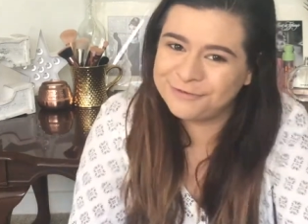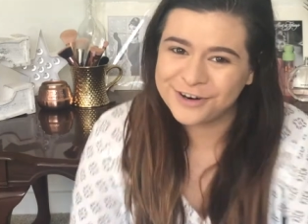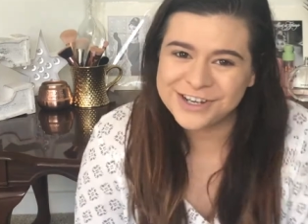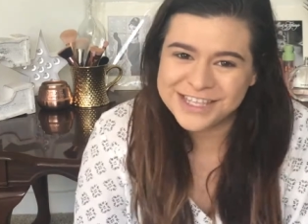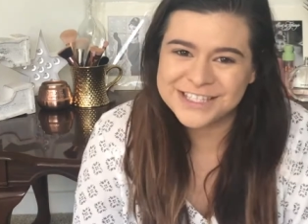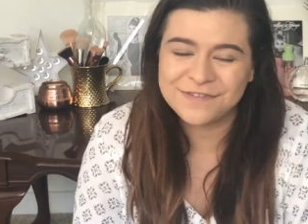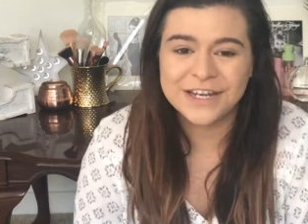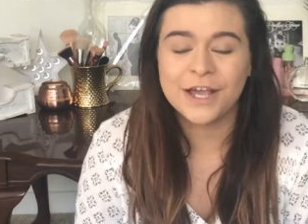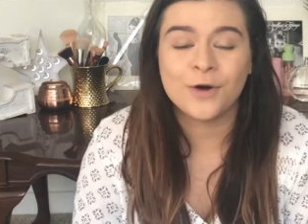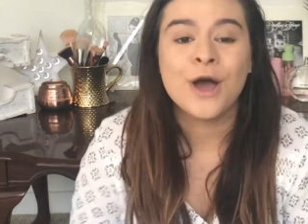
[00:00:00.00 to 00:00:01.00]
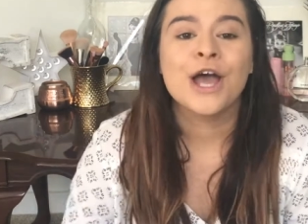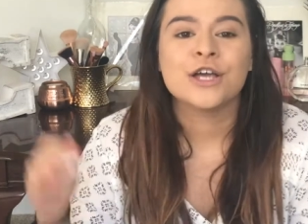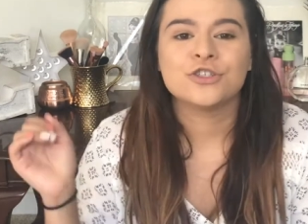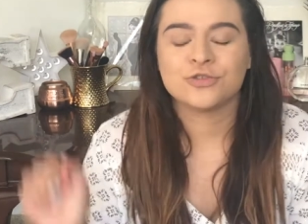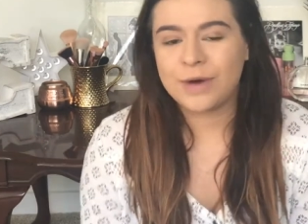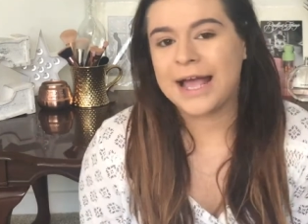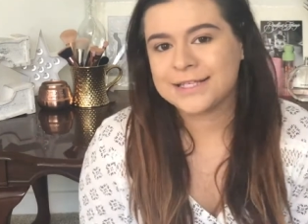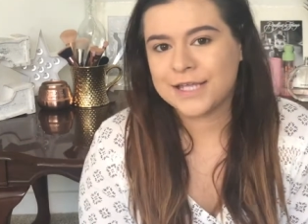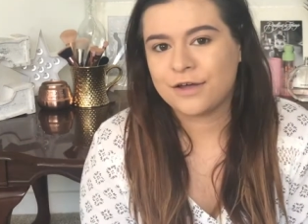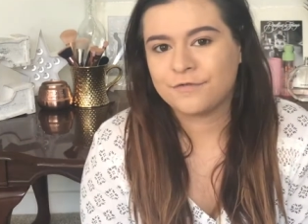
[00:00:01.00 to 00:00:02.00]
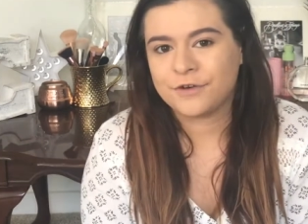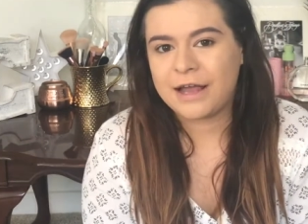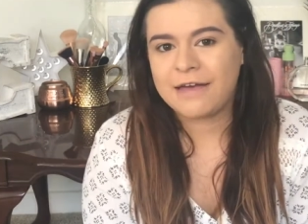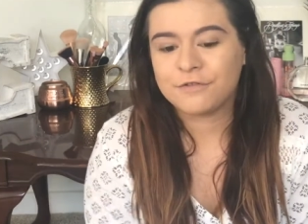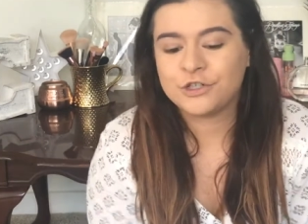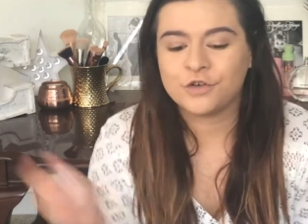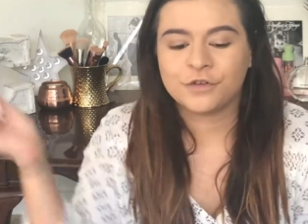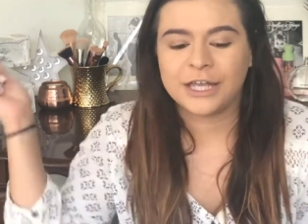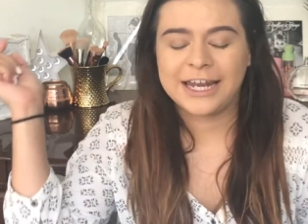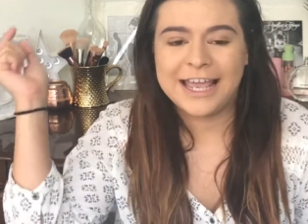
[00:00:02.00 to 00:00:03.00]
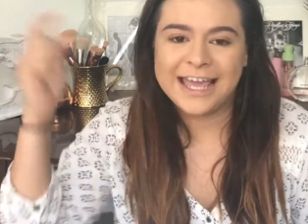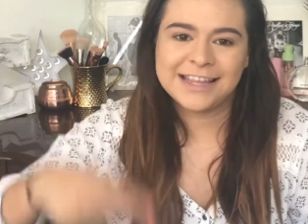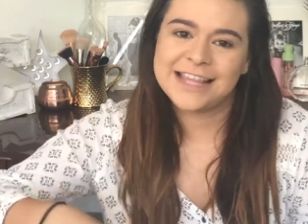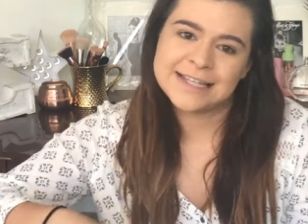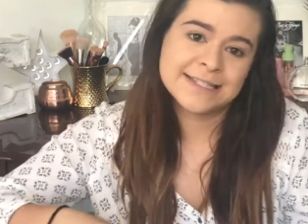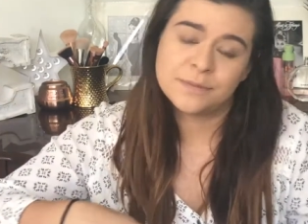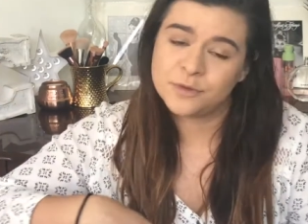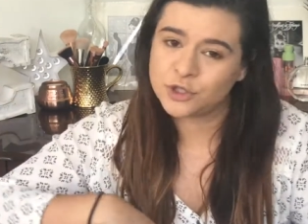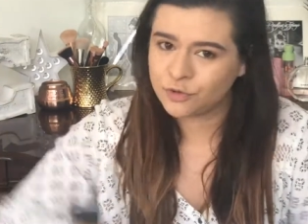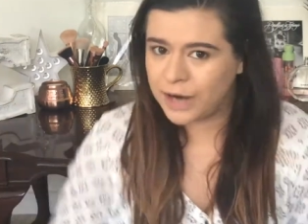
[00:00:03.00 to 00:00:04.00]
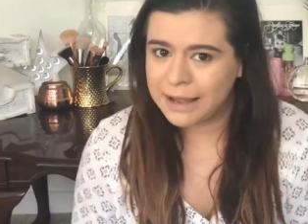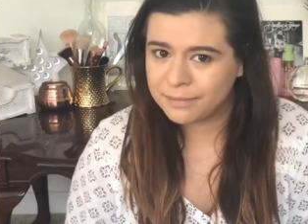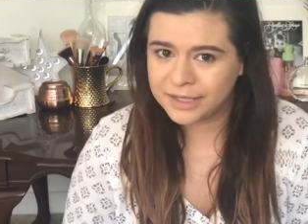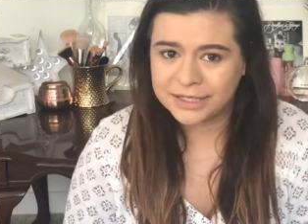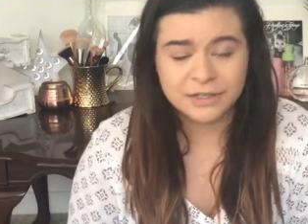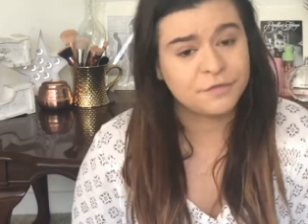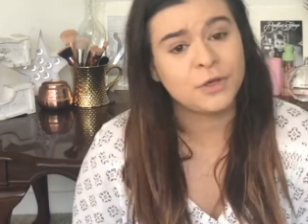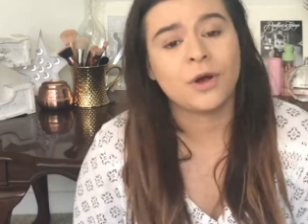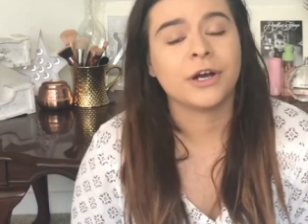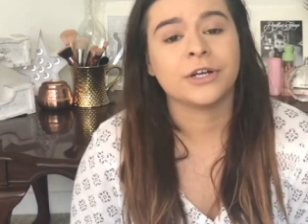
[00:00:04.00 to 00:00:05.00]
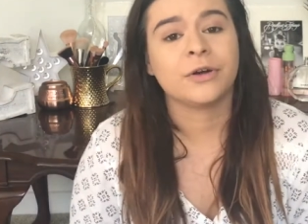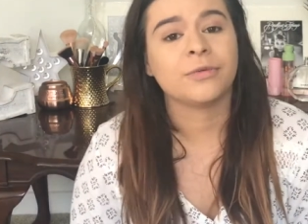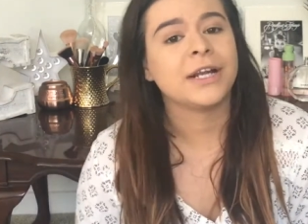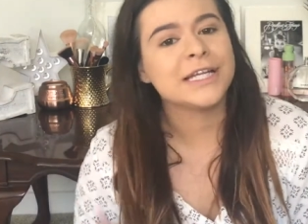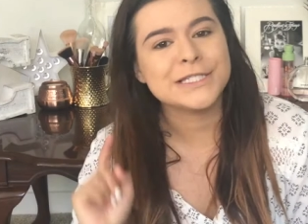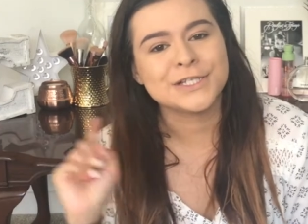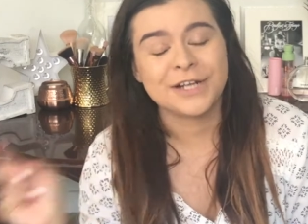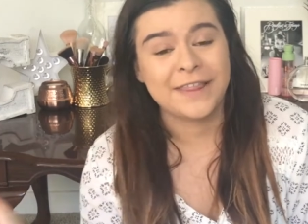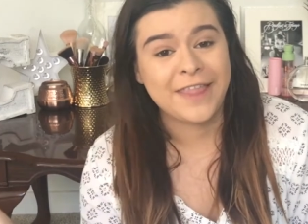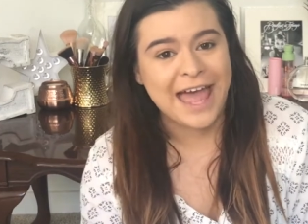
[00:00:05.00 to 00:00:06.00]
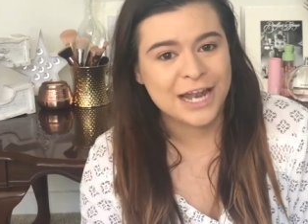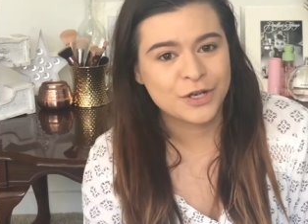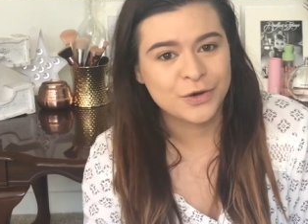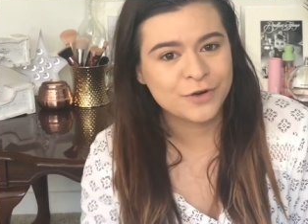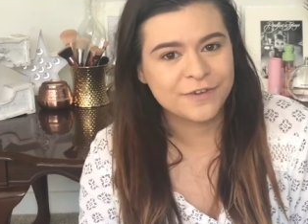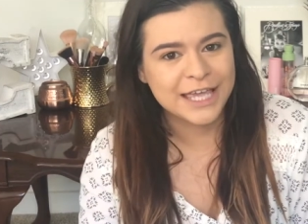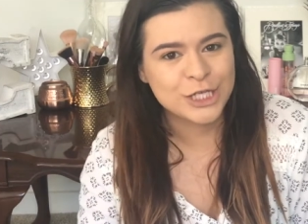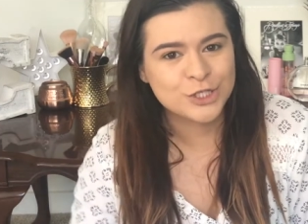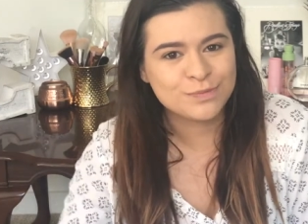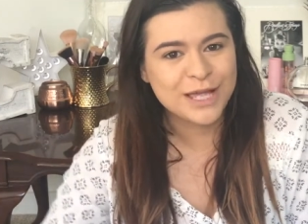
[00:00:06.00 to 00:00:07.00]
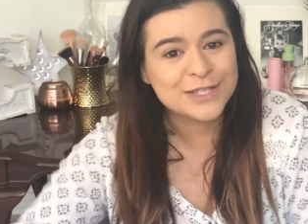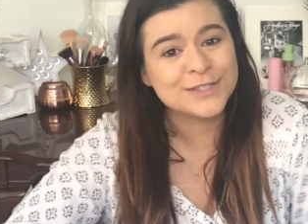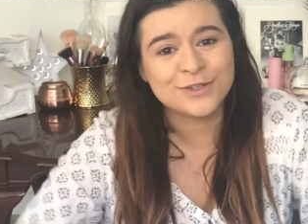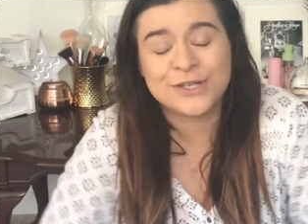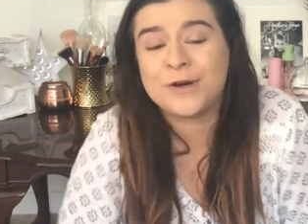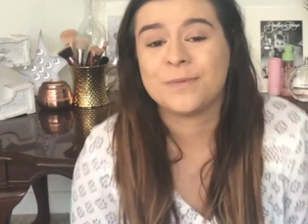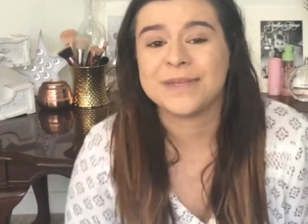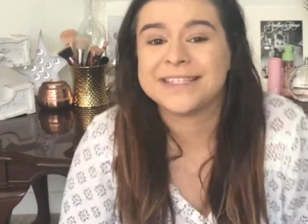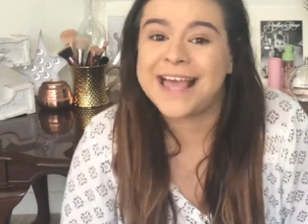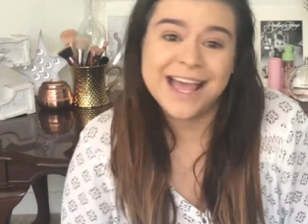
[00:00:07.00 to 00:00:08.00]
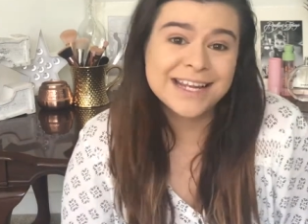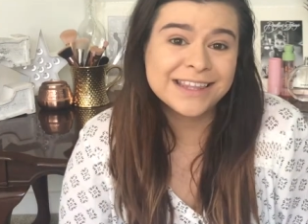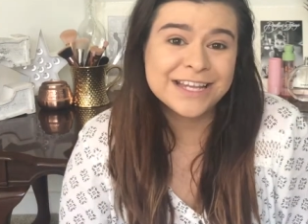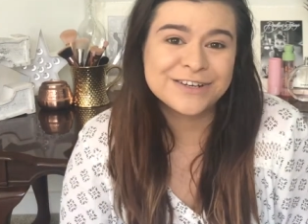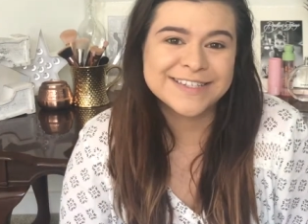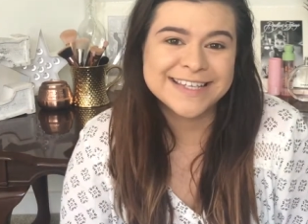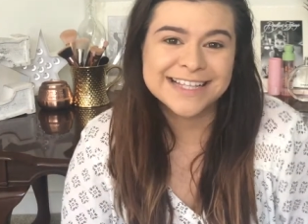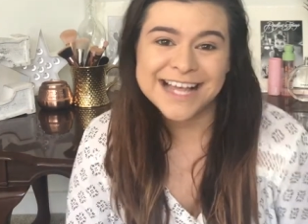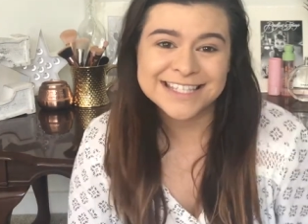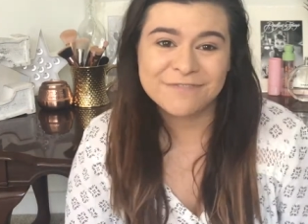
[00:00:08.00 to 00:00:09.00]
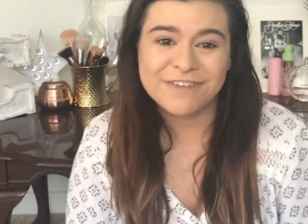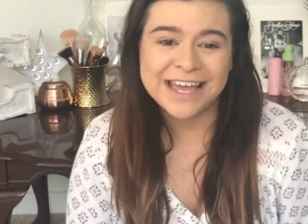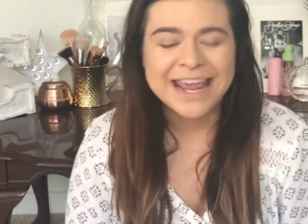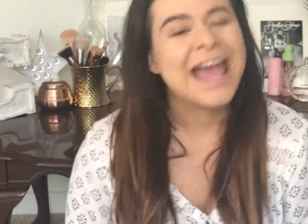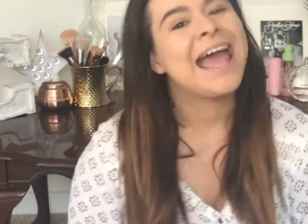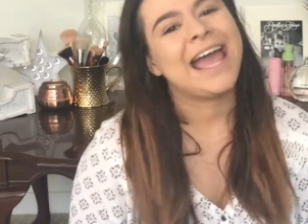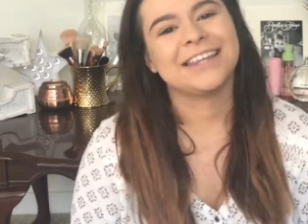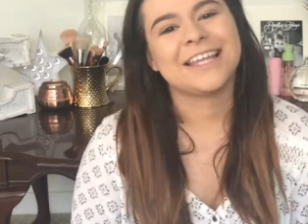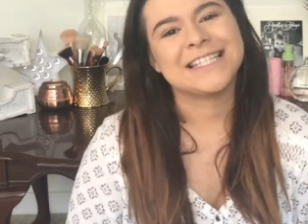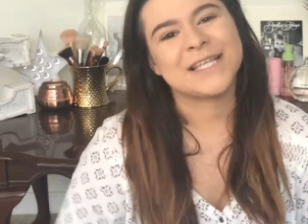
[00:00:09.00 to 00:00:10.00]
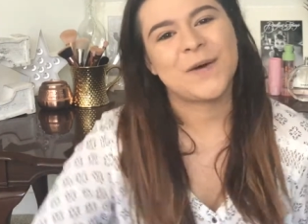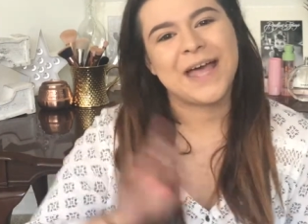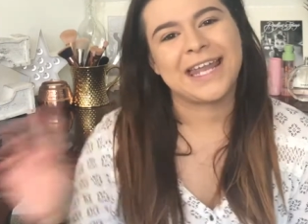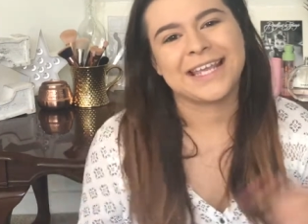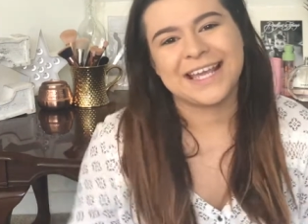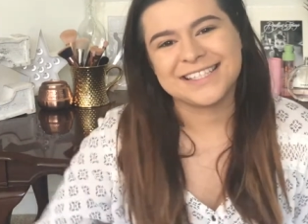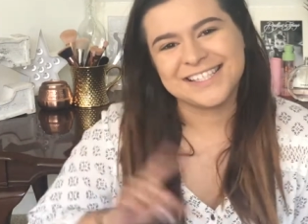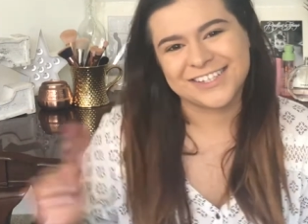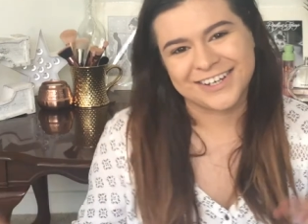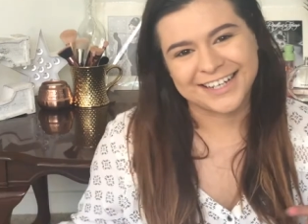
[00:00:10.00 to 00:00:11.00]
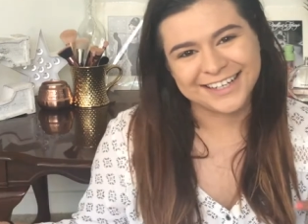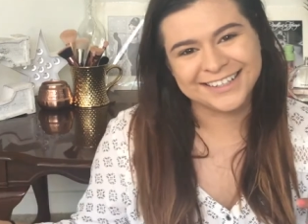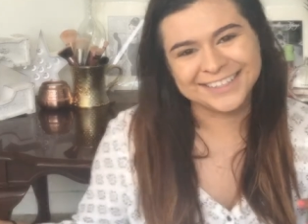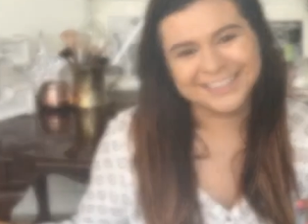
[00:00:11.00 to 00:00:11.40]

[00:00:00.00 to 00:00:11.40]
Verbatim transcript: Before this video drags on forever, don't forget to hit that subscribe button if you aren't already. Turn on that notification bell so you don't miss anything Christy Classyfied. And let's go ahead and get started.